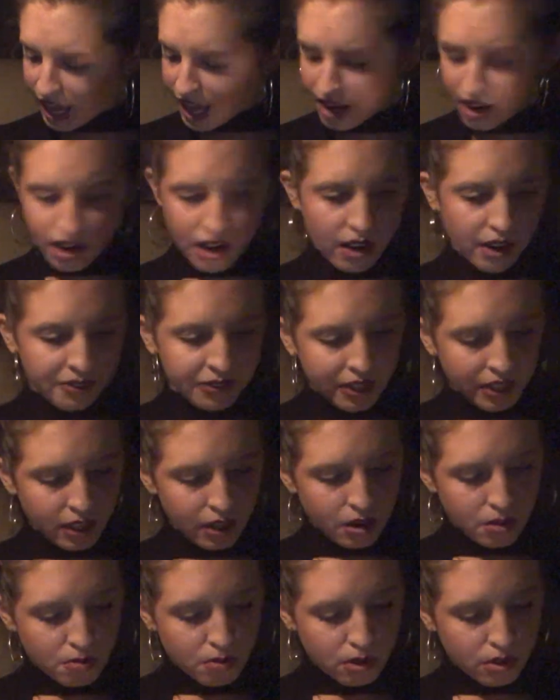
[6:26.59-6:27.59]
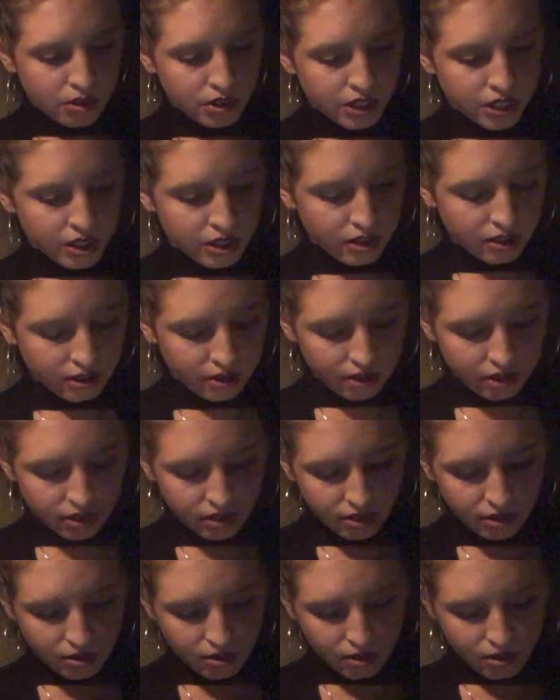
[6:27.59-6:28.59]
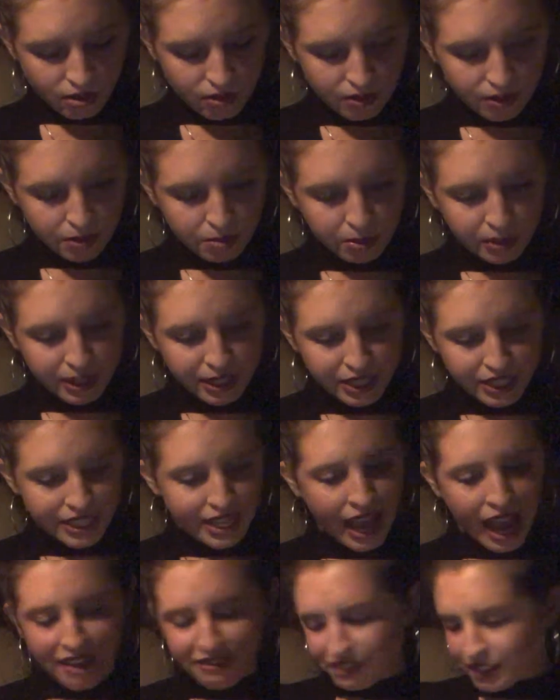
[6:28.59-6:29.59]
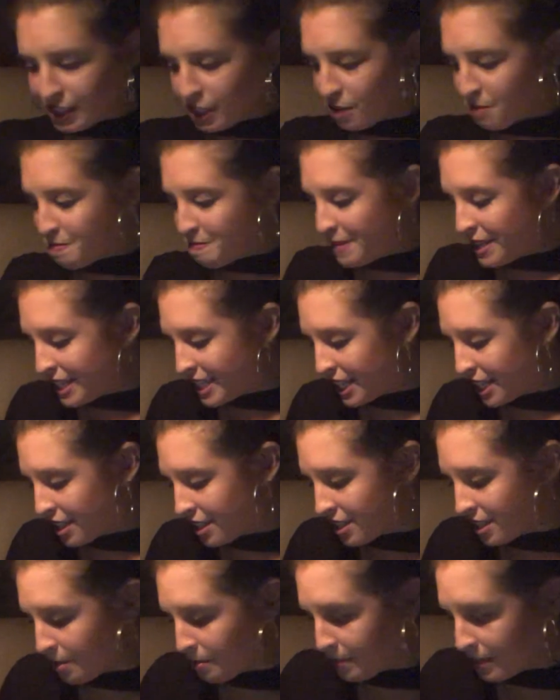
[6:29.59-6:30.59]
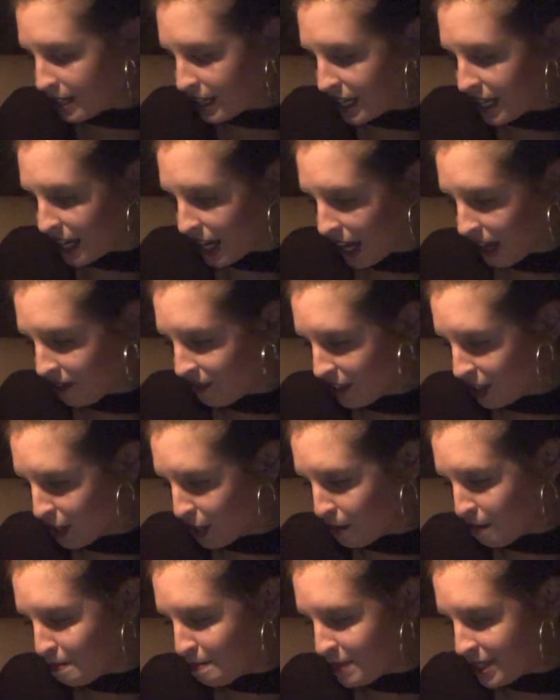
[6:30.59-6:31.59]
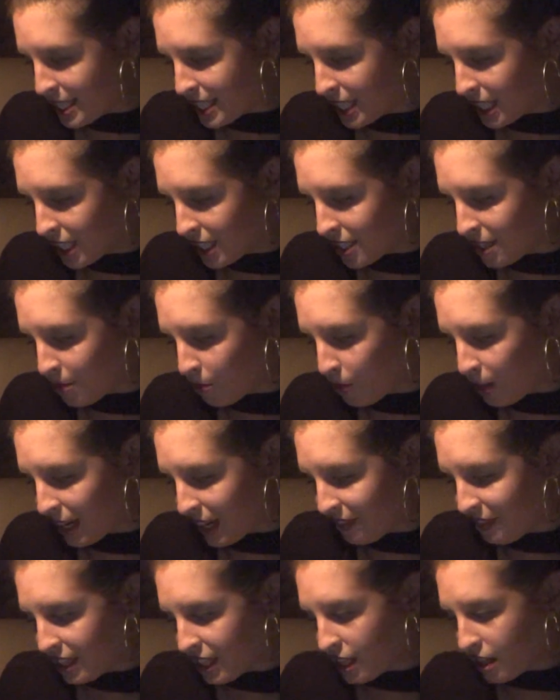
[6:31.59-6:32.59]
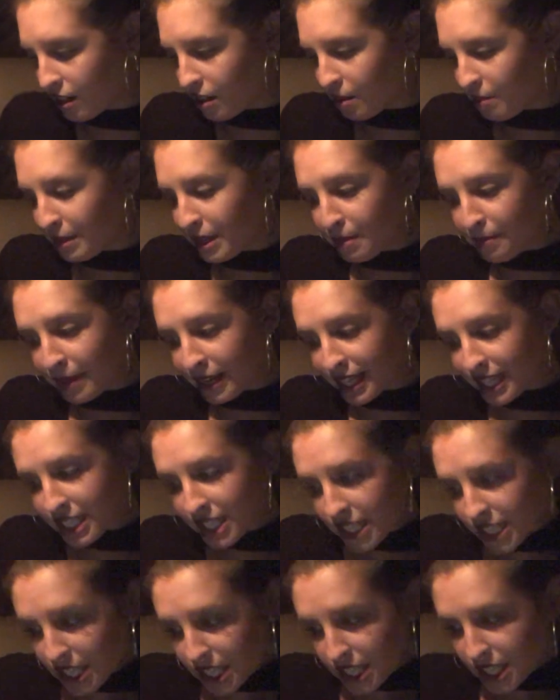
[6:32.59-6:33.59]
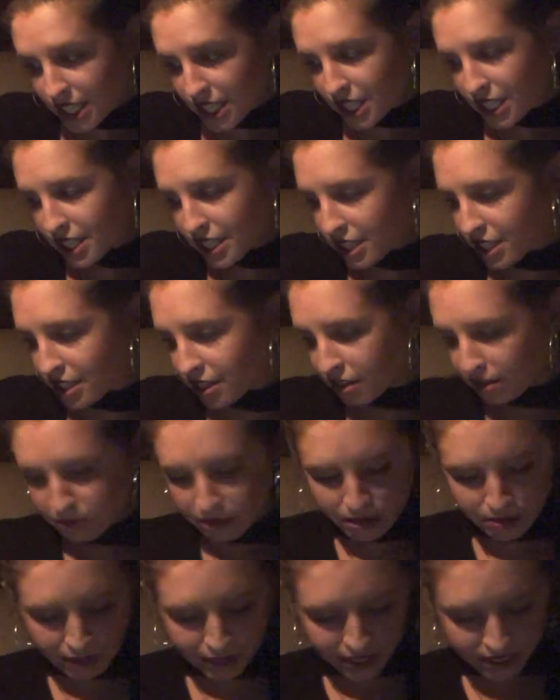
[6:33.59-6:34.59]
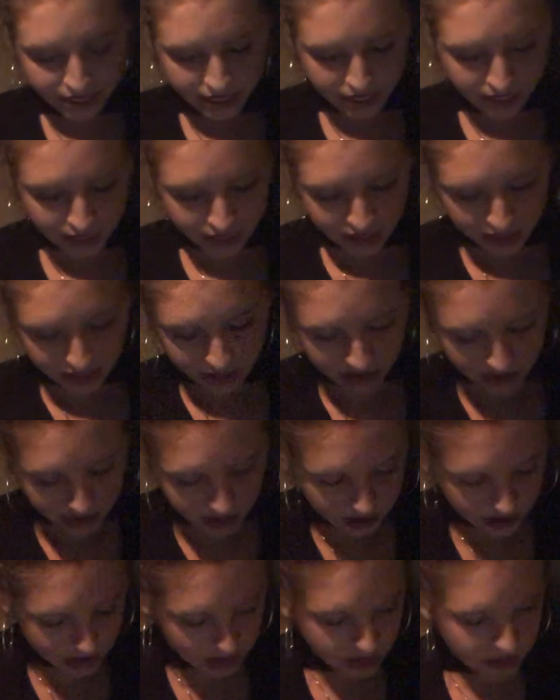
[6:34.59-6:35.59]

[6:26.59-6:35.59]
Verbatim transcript: don't know. I feel like your emotions are a little all over the place. Yeah, I feel like you're missing somebody. I feel like you're missing someone. I feel like it could be a Pisces. Could be a Pisces.